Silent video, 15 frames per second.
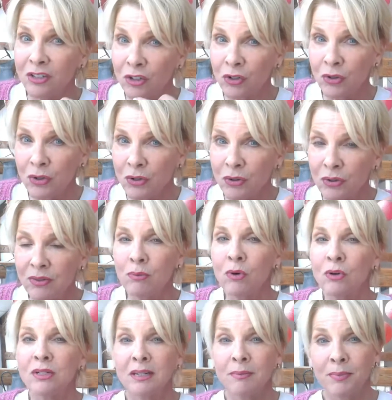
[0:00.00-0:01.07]
truth, the
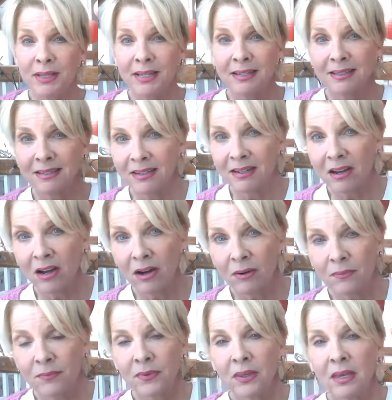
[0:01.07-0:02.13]
more deeply it's going to go.
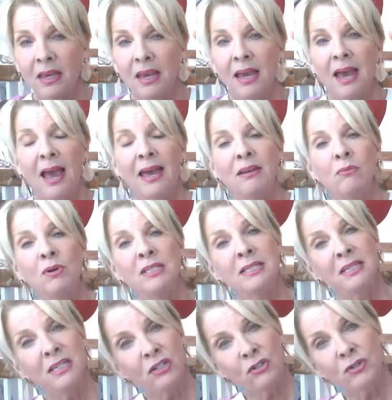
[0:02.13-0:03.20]
And what's
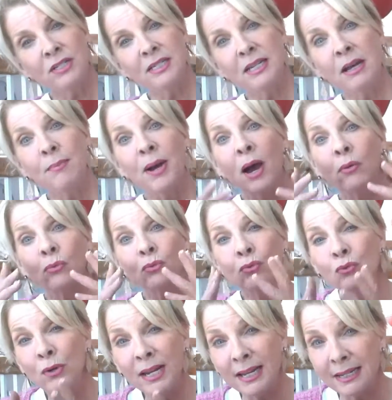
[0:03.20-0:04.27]
interesting about
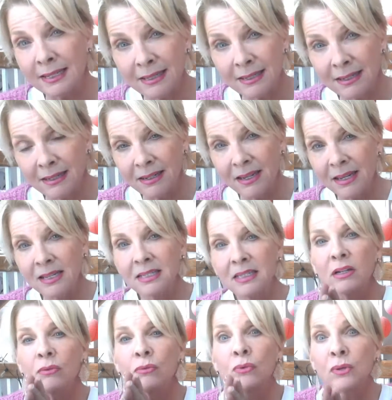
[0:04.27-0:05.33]
risk is
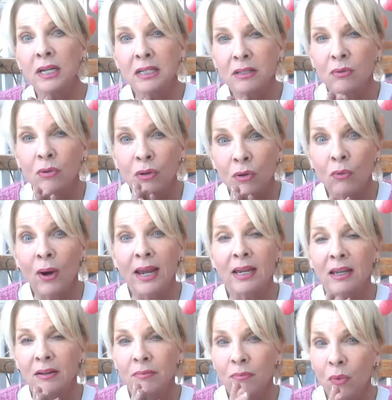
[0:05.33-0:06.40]
that risk will
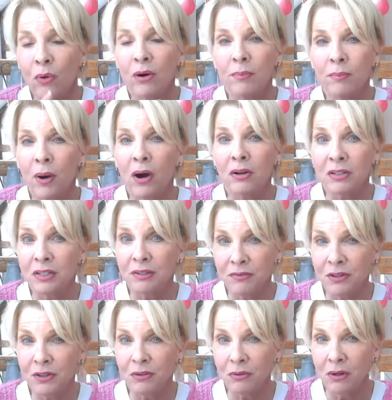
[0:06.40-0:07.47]
awaken more parts of
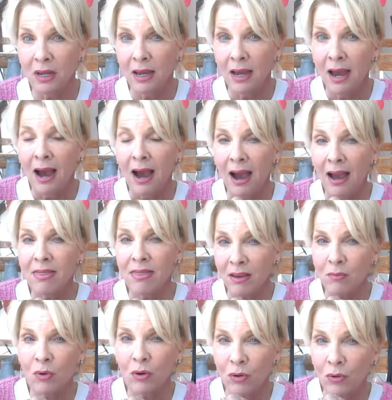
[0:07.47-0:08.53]
you, I
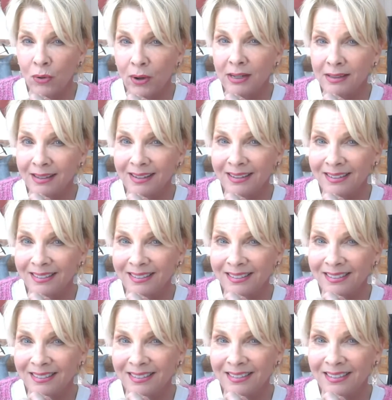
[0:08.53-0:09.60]
think, more quickly.
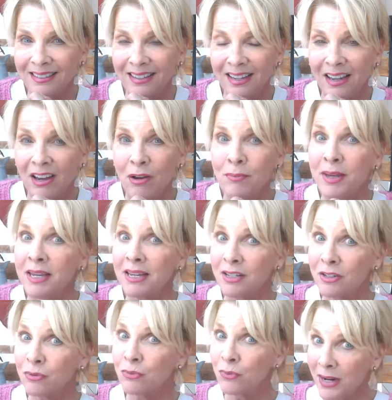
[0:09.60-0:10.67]

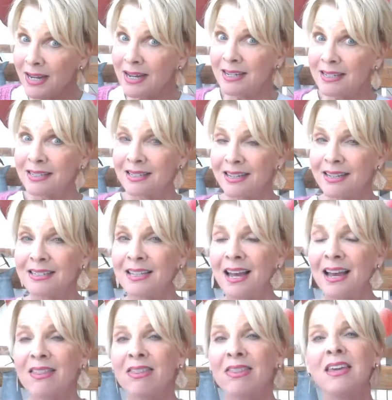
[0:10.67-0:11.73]
Because risk is
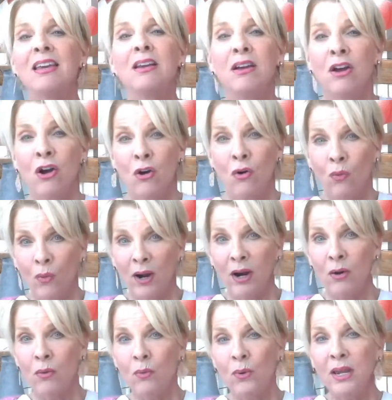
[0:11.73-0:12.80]
that thing
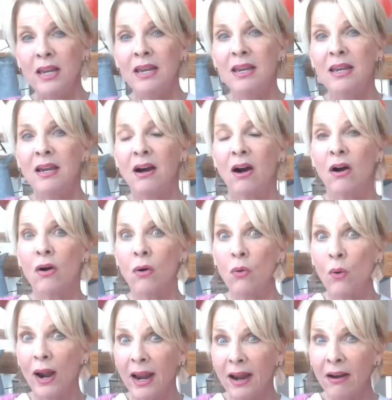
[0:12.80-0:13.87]
where we are
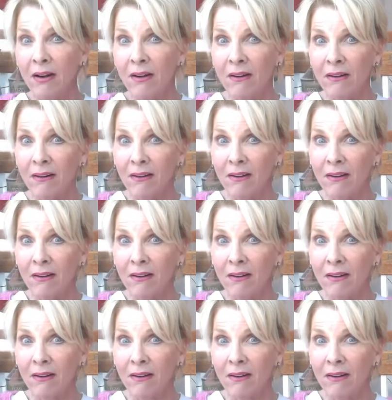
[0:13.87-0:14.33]
aware